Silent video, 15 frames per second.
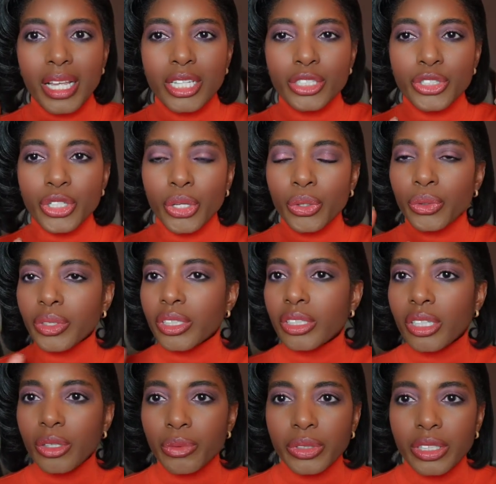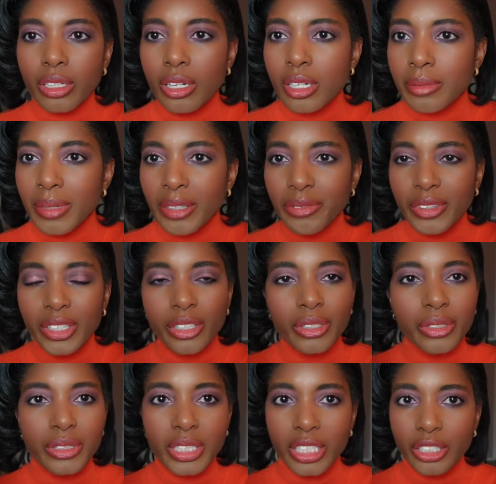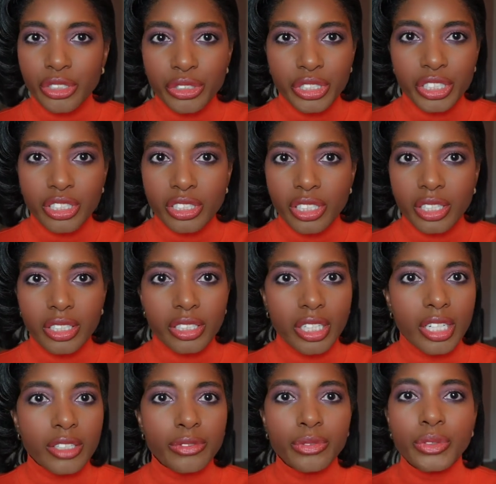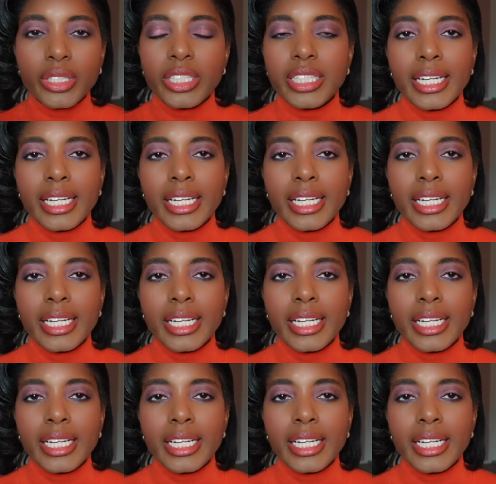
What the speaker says: So, you know, with all my videos, I usually start off with,